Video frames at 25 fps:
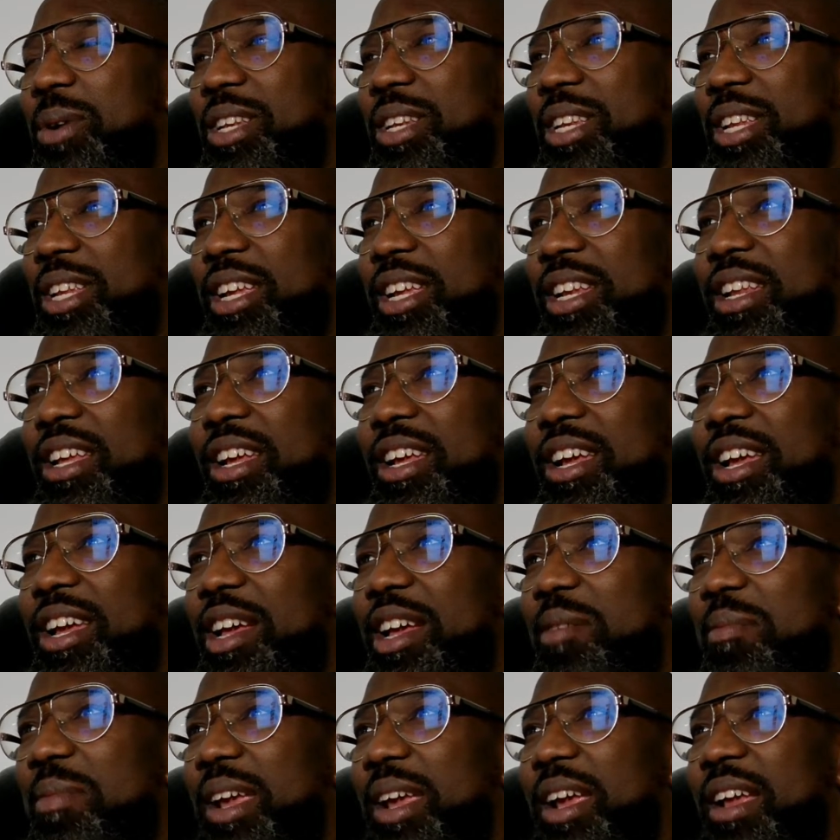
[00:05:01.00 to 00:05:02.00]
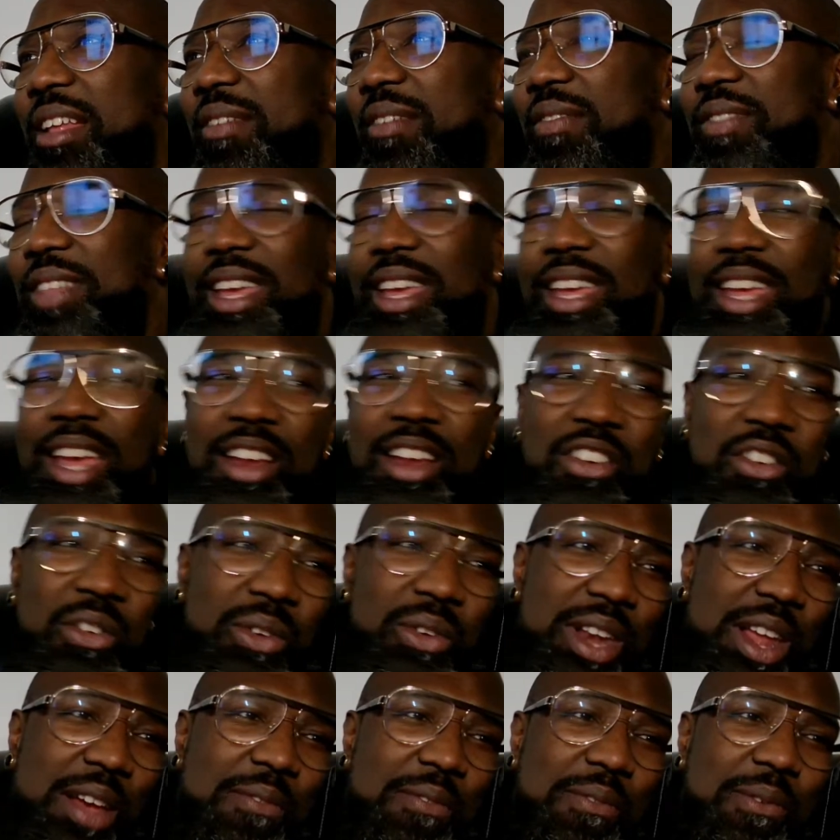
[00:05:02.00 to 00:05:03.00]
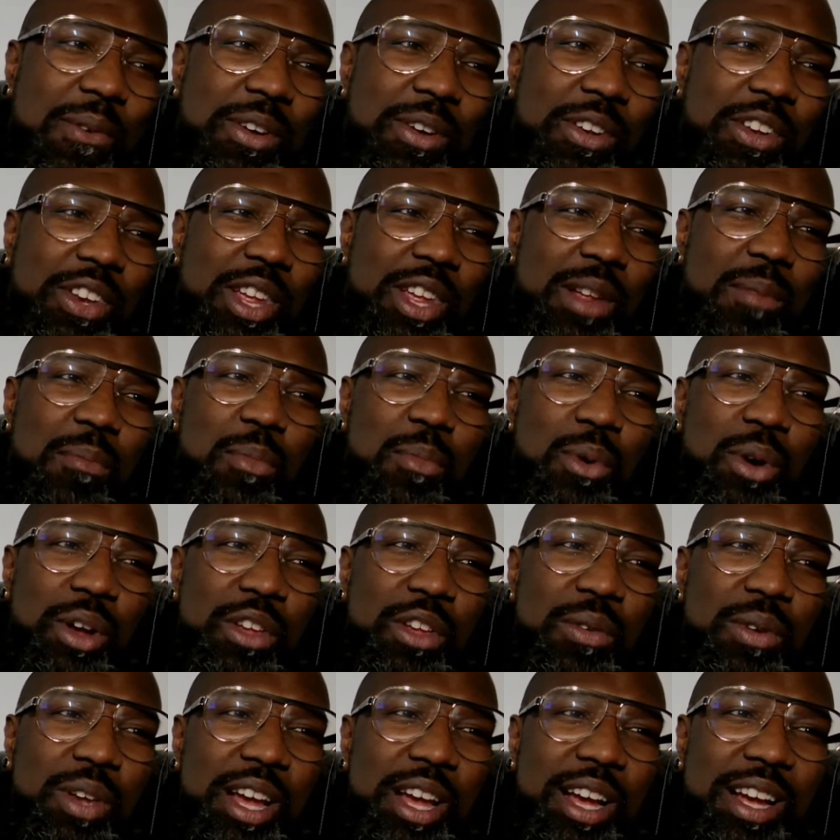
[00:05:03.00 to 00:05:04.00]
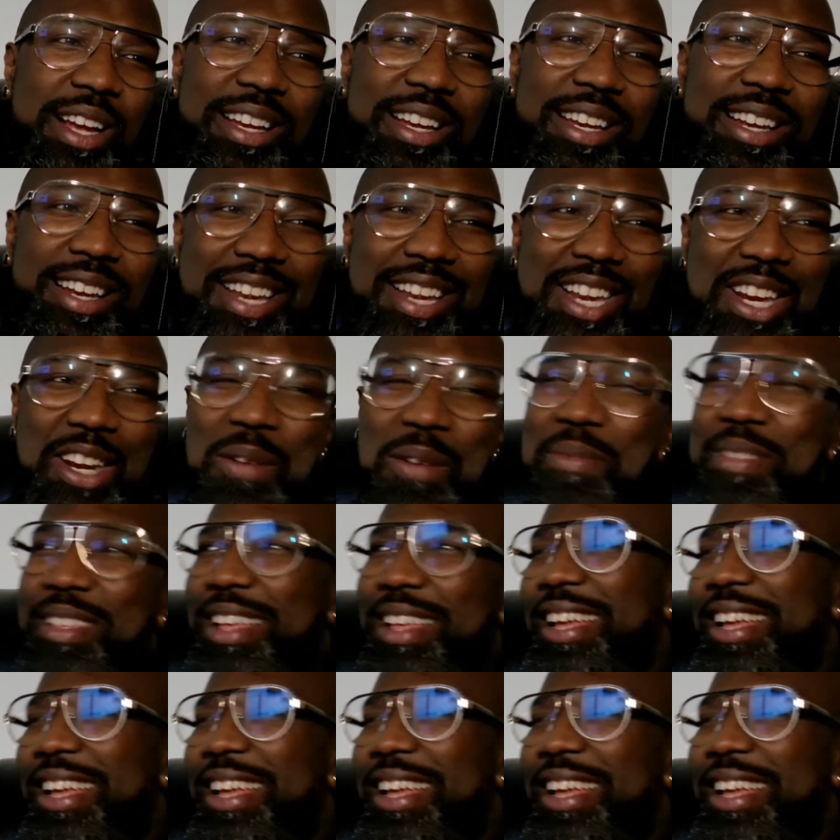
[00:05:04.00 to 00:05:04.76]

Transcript: 14. Because if they catch you on that 14, boy, you done. You know what